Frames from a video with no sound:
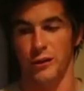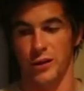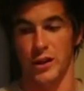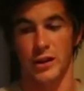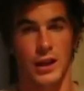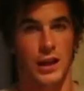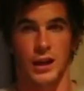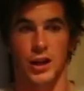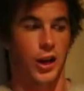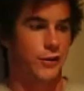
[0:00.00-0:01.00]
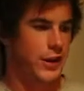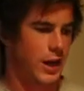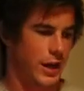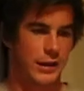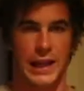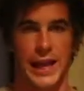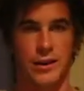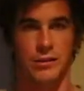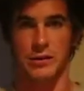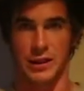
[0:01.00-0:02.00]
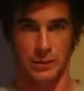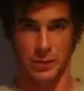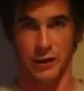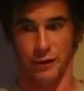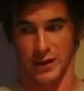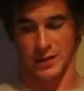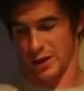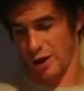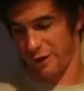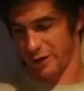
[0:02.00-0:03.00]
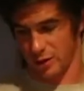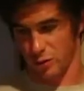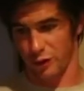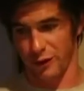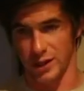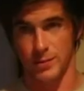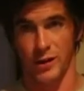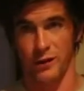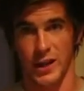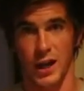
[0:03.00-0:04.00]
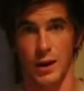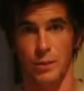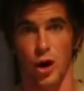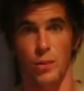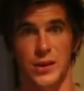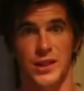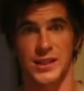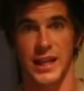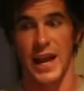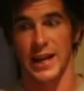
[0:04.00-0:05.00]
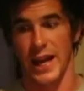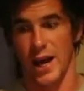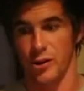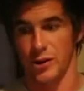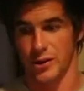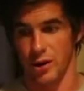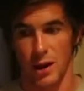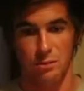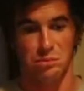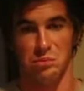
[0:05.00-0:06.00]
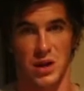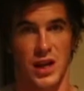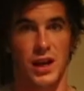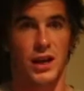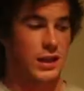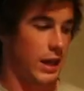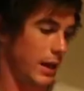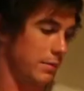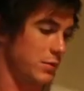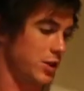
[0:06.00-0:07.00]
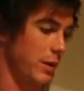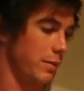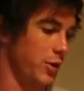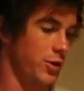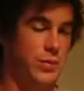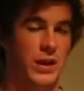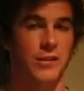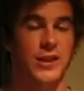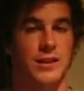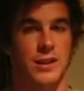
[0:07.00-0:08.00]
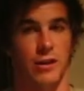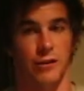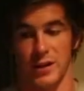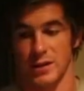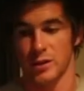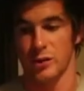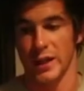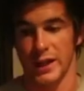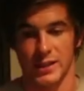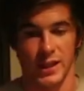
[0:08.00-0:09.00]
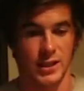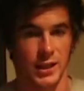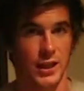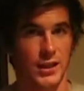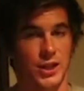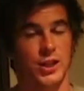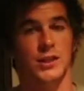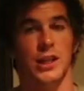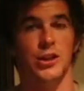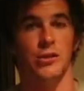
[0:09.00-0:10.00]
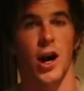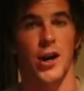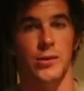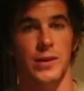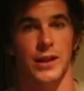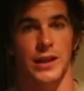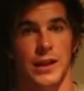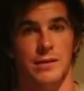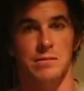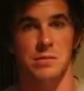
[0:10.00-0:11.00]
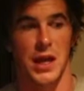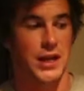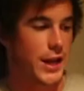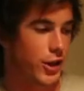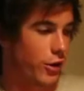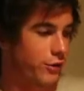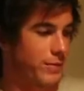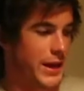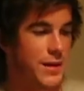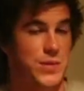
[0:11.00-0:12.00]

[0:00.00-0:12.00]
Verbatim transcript: If you, you know, if you can't land with the big fins, then go for the small fins. But if you can't pop and you're skating out all the time, um, jump onto a bigger set of fins. It's really assessing the conditions and your rider ability and, and yeah, going from there.